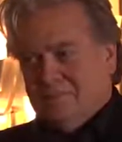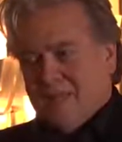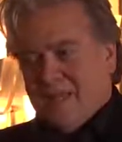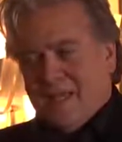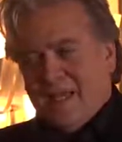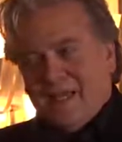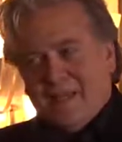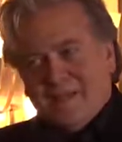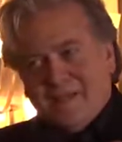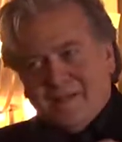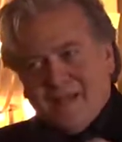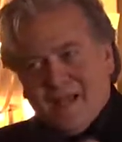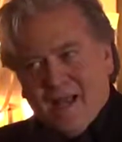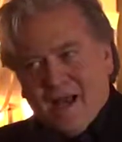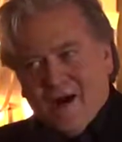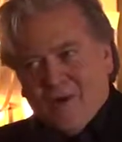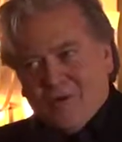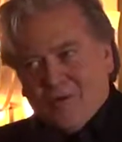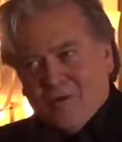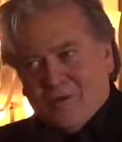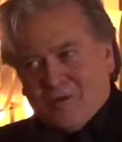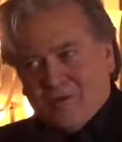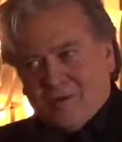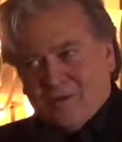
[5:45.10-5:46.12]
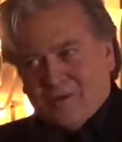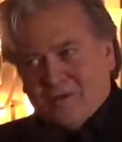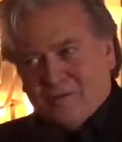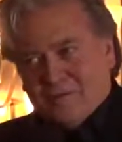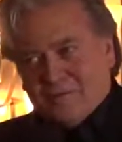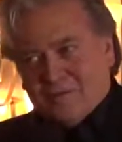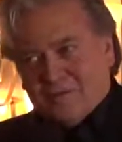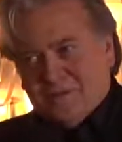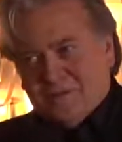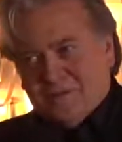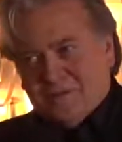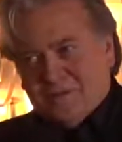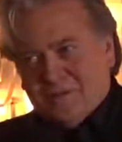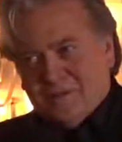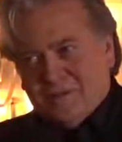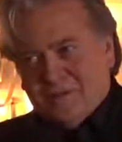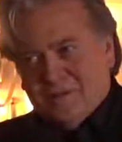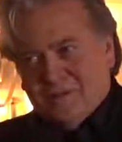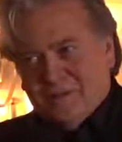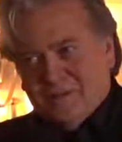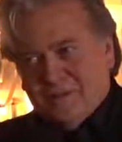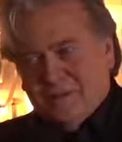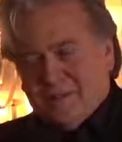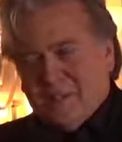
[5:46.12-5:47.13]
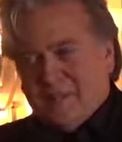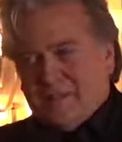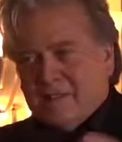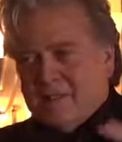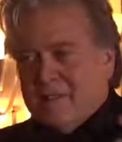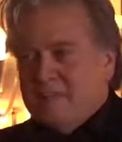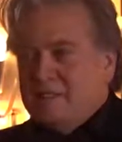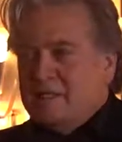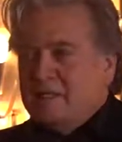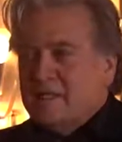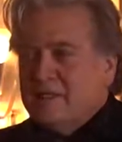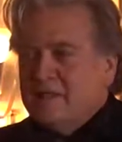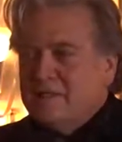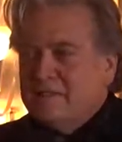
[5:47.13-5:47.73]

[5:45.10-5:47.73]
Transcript: And the algorithms that the